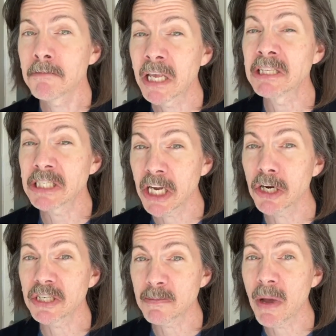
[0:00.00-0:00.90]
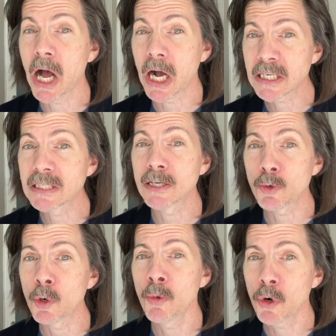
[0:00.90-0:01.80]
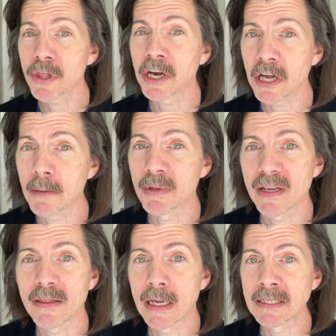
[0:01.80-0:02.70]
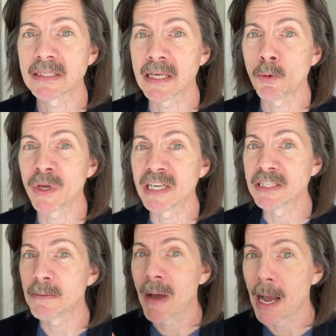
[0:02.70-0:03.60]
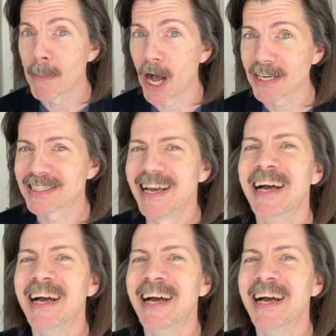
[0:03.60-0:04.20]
in Sarah's box, there were more than a couple of things that went into my box.